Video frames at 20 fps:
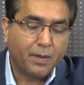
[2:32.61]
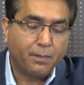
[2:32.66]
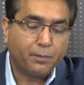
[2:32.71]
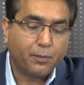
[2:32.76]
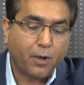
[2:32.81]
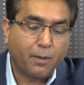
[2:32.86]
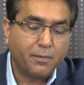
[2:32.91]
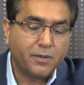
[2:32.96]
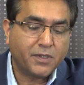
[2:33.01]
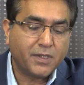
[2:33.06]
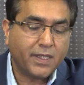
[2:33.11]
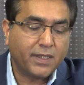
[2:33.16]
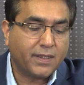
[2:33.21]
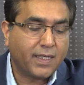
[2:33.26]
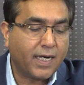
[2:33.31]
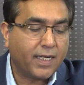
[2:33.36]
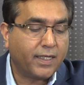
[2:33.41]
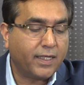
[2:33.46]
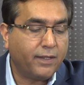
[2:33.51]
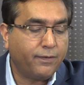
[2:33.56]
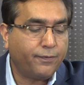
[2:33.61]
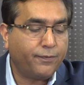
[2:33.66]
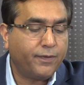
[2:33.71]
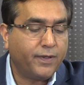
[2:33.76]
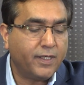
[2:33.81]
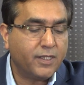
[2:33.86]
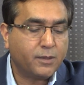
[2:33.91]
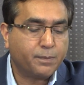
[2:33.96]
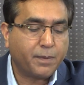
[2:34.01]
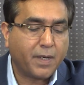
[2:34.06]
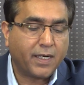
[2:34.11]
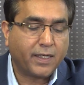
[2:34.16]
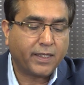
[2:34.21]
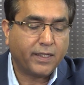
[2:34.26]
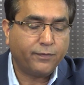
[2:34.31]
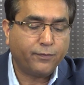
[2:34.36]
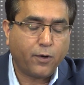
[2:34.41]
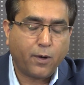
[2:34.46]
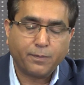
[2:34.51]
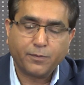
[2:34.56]
promising that if his
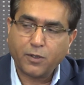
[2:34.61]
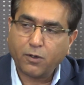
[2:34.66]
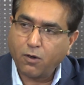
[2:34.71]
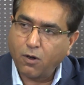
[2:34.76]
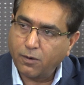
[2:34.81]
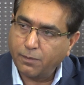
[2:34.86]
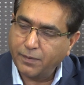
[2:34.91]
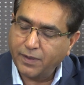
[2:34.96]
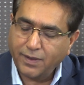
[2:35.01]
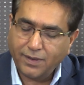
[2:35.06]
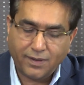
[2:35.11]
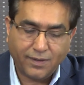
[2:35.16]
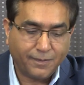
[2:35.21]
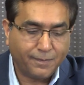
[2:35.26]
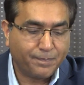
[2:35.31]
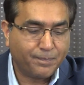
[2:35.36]
party forms a government,